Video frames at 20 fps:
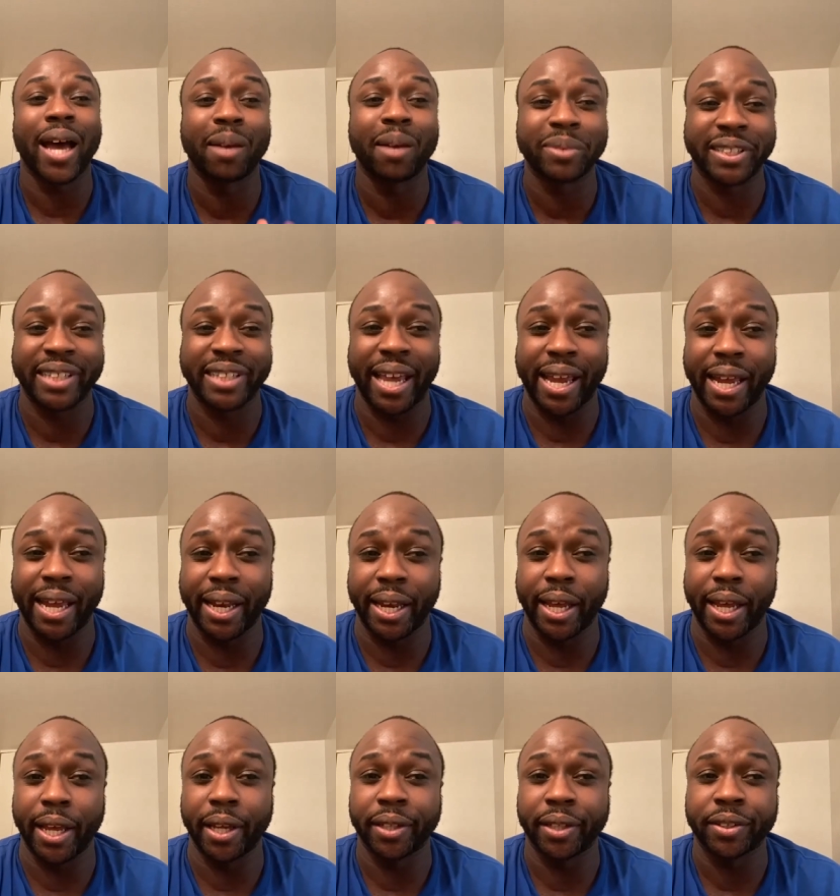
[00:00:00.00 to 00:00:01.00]
I'm saying
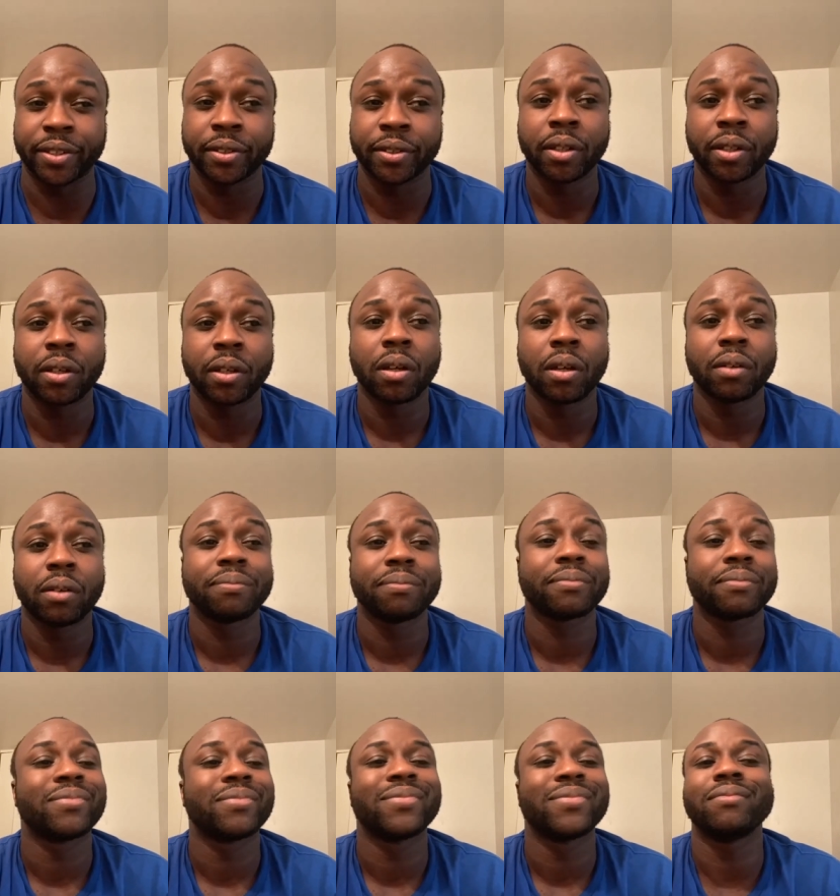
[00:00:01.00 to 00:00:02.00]
is,
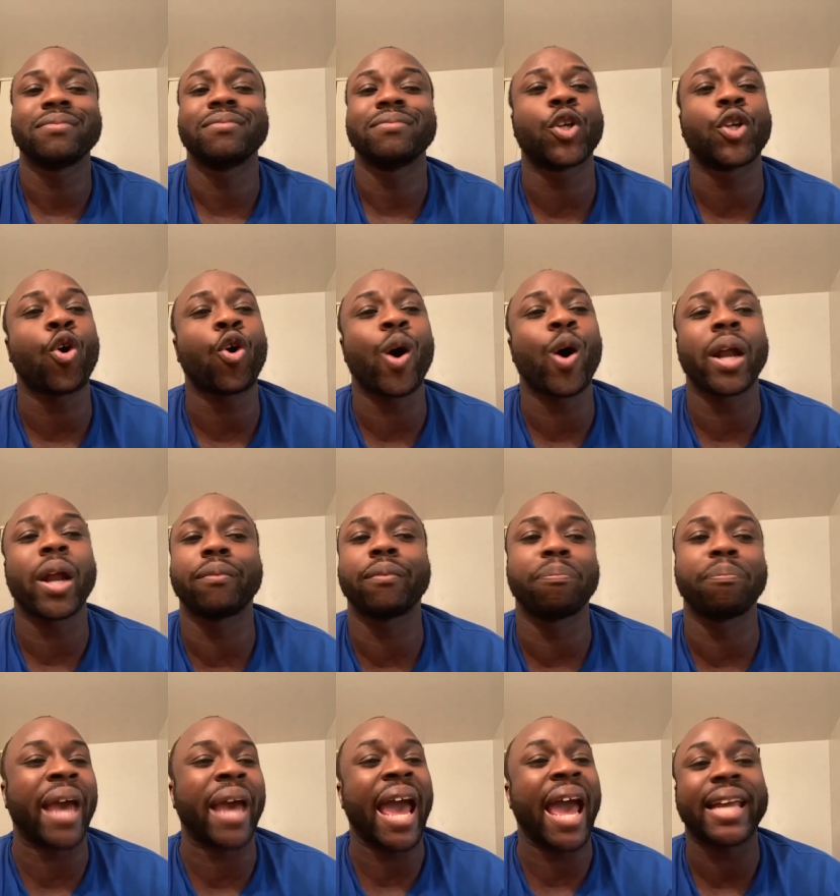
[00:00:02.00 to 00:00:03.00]
going
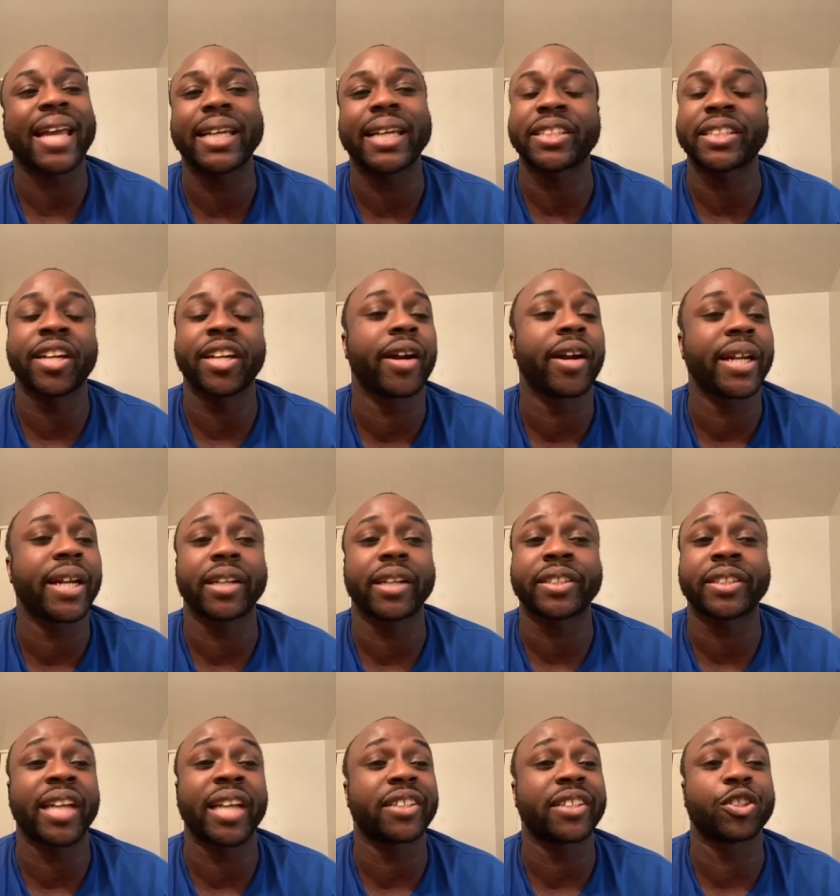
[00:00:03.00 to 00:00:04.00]
back and tearing down
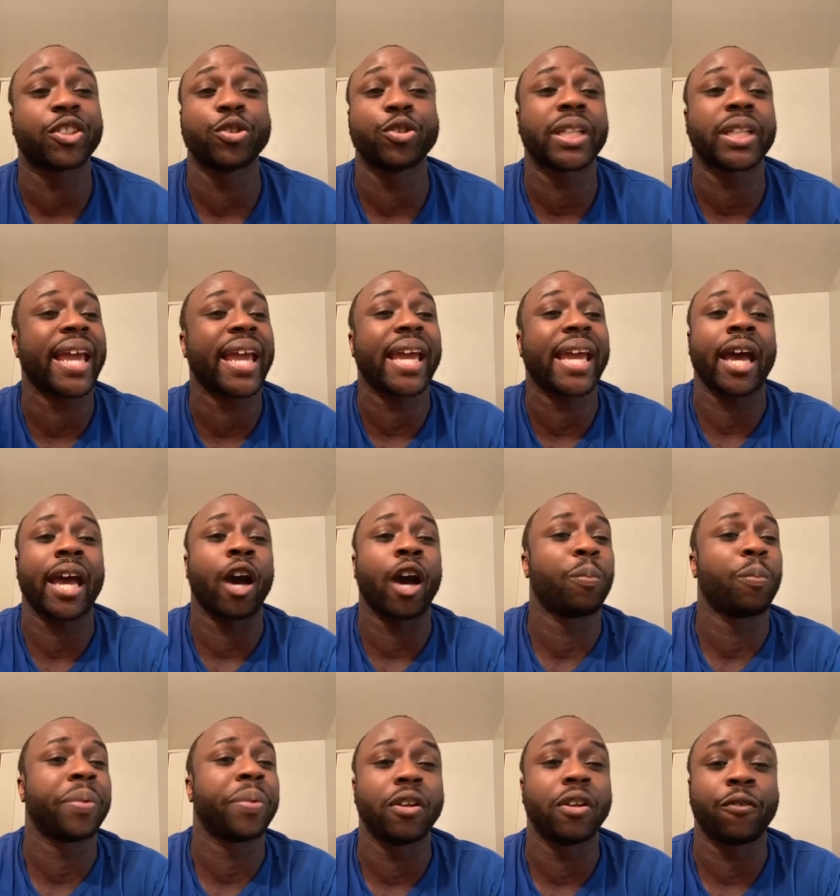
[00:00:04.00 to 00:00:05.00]
statues, it ain't
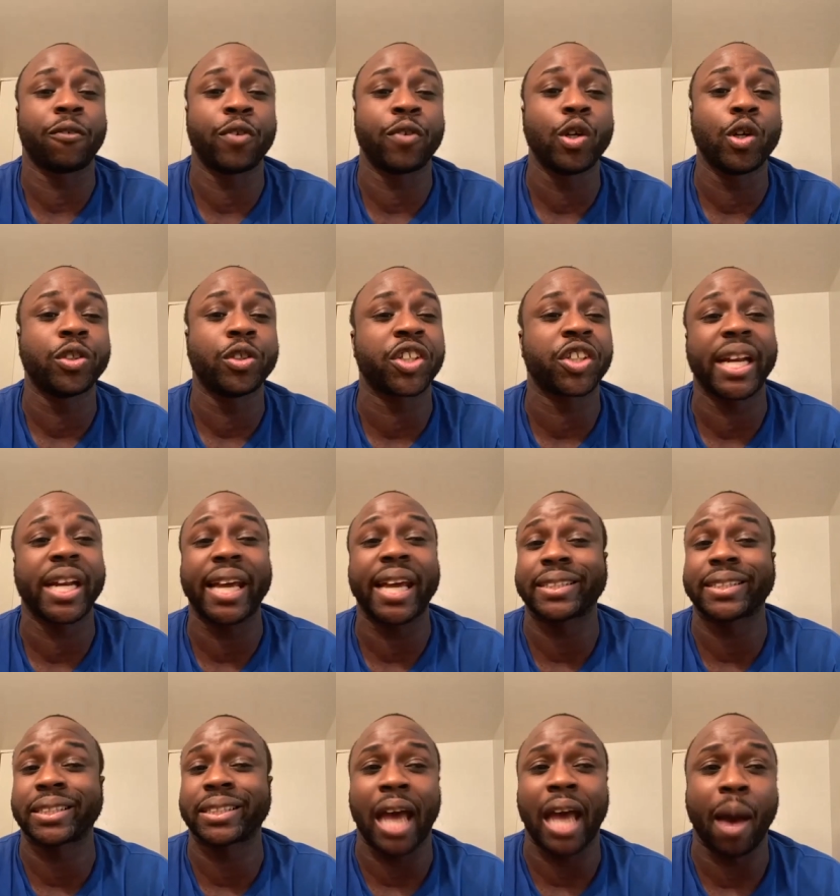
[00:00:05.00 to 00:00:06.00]
helping the future. It ain't
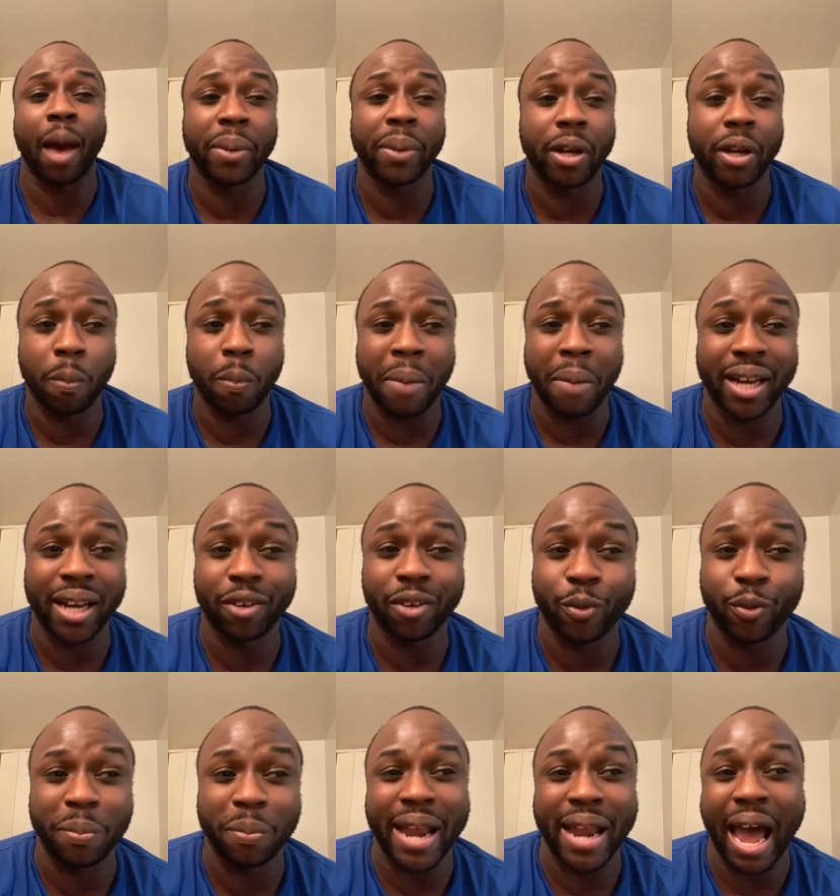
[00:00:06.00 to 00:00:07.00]
stopping nobody
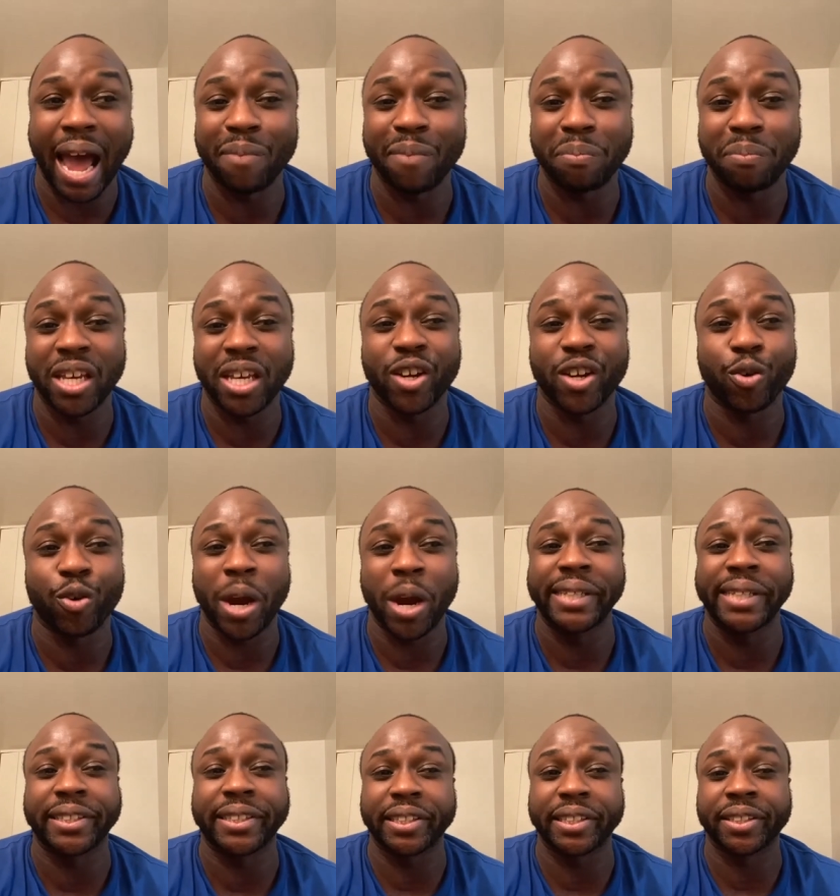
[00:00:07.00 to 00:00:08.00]
from not being
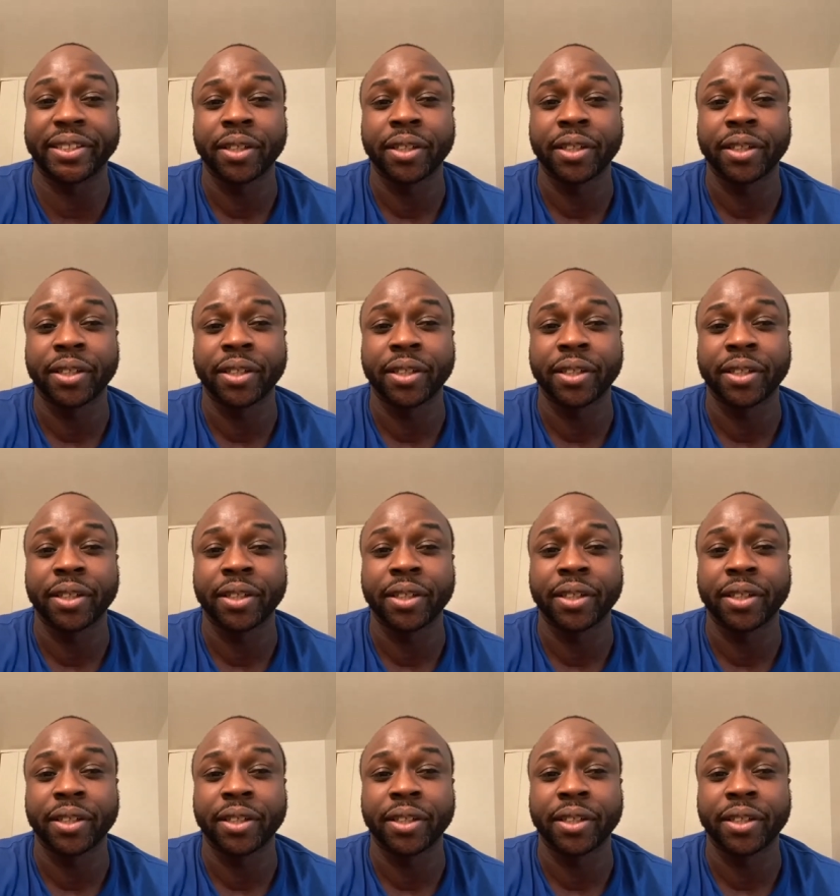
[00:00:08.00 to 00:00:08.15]
racist.